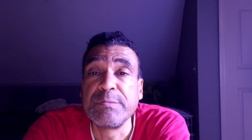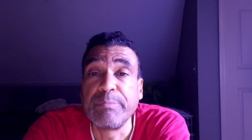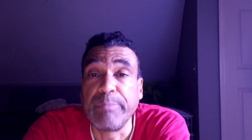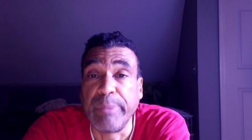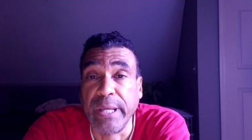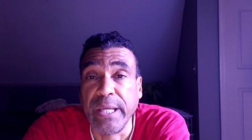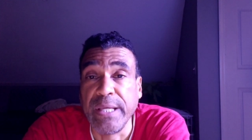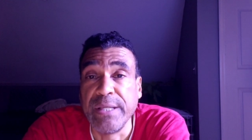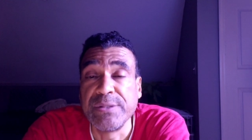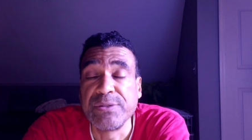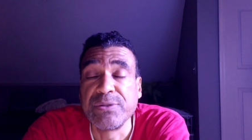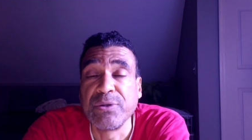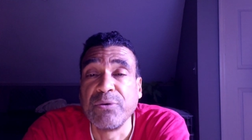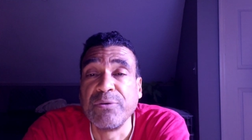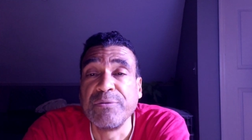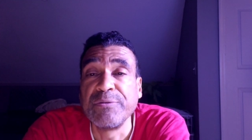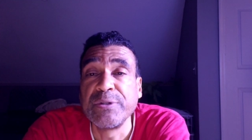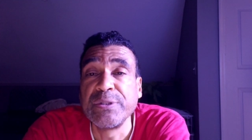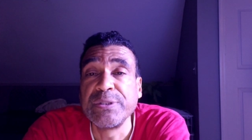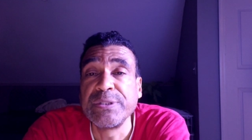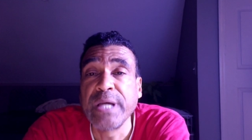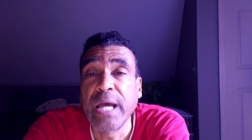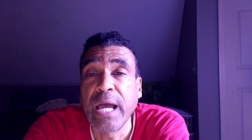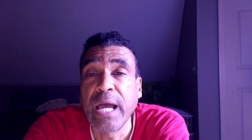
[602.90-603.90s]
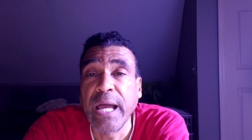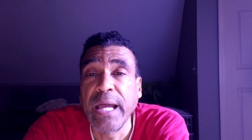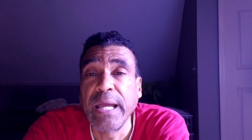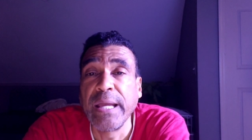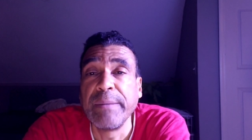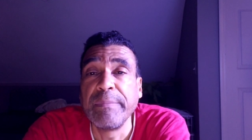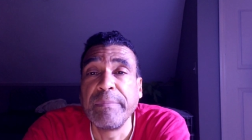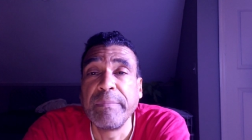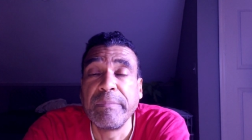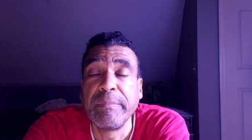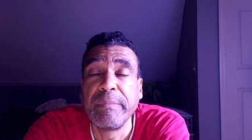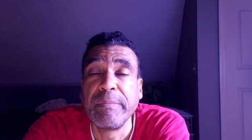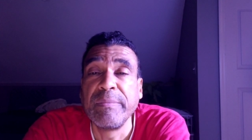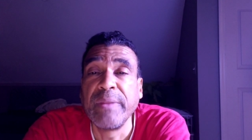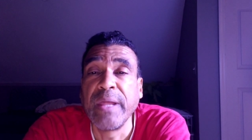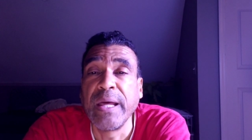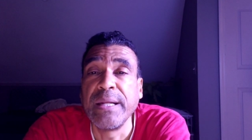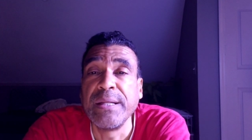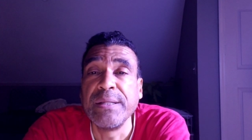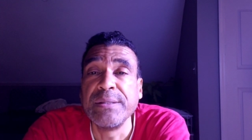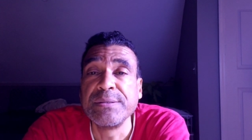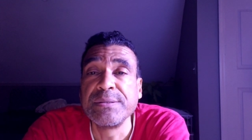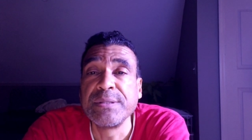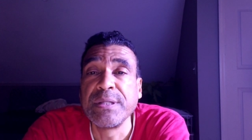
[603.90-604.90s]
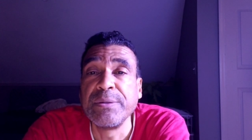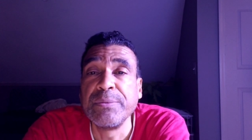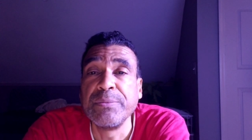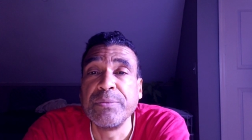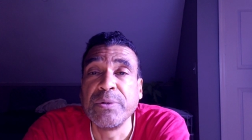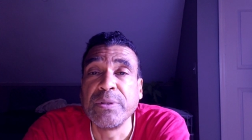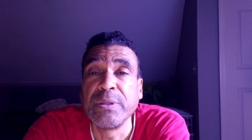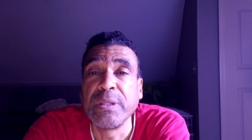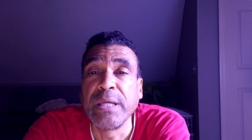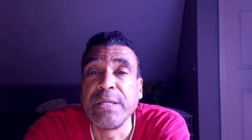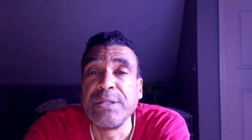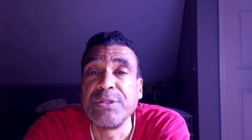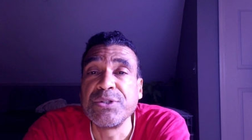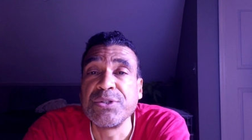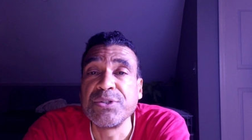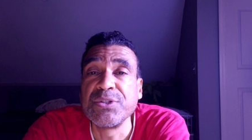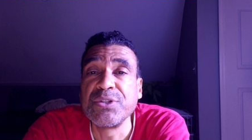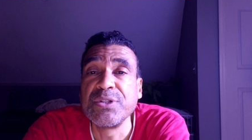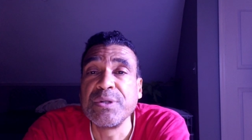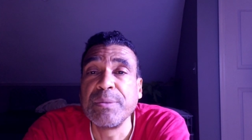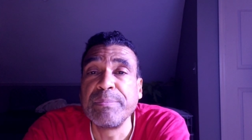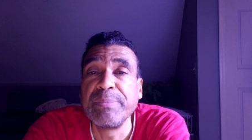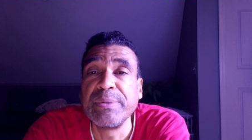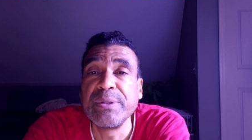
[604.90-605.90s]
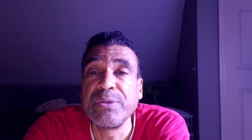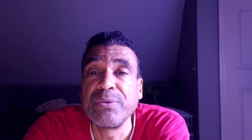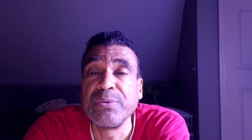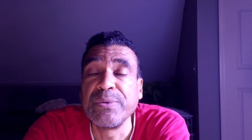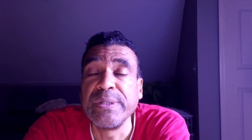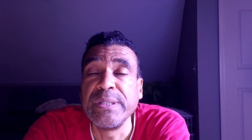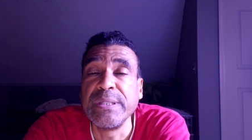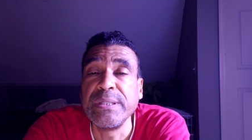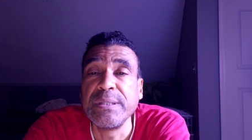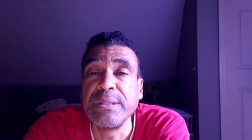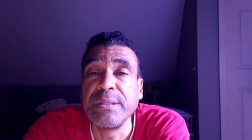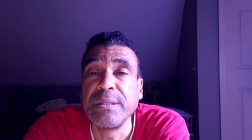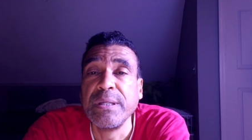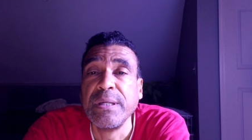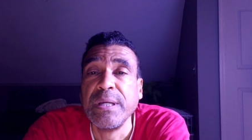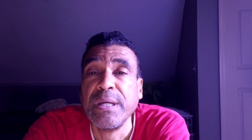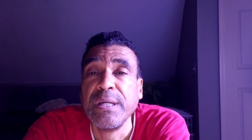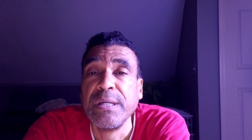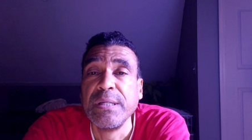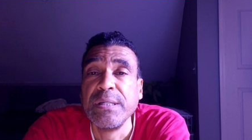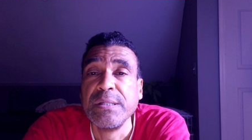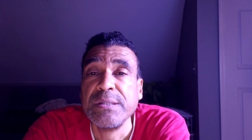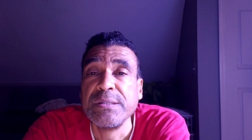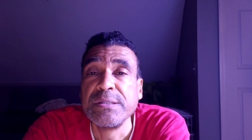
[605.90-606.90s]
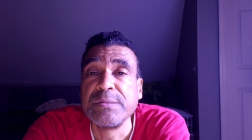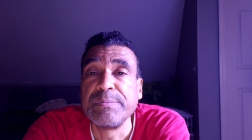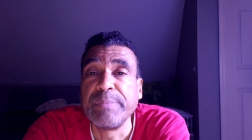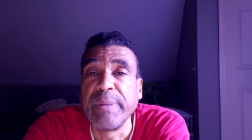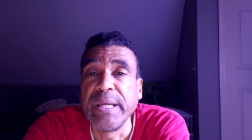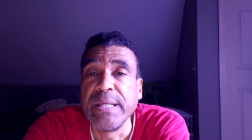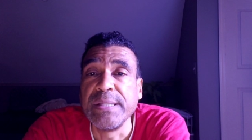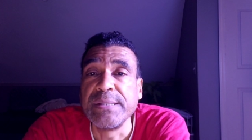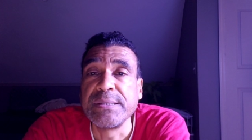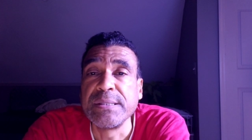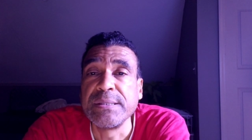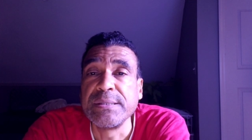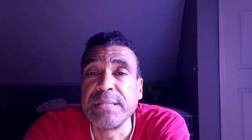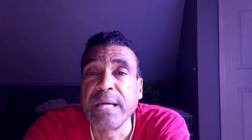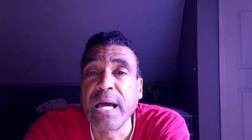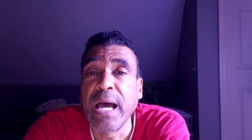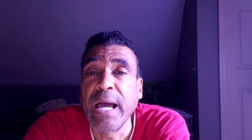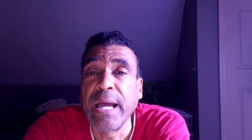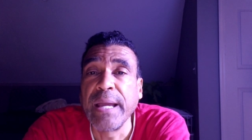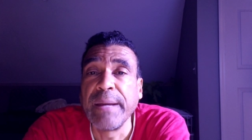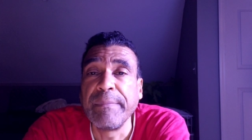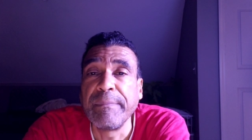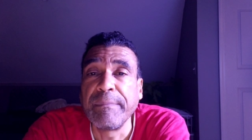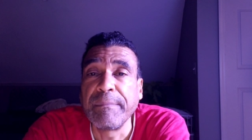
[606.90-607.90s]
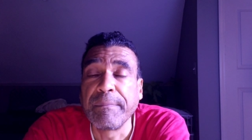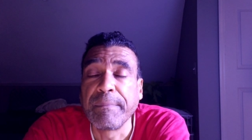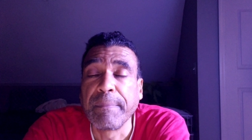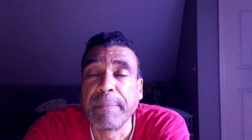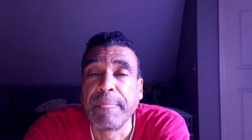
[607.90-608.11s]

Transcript: space over time. That is a relationship between space and time.